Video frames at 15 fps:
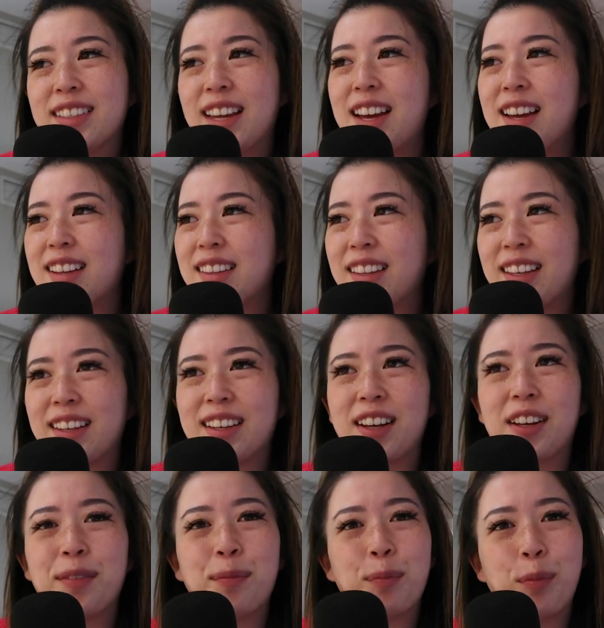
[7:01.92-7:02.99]
yeah, like
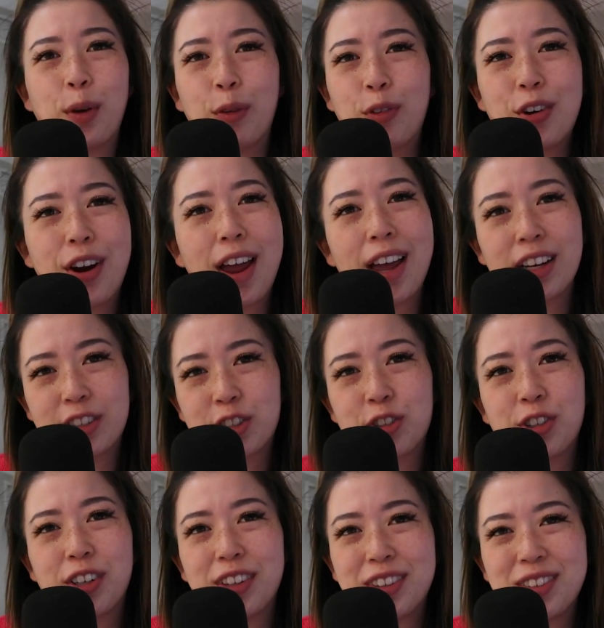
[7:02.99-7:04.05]
if you're
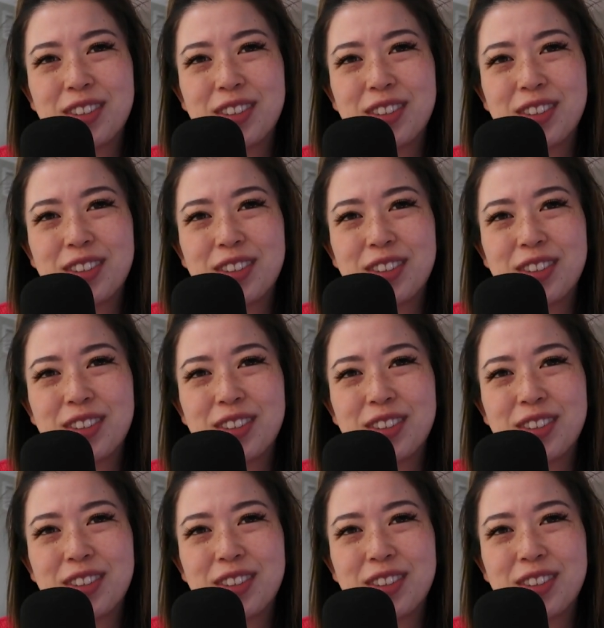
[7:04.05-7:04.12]
extra,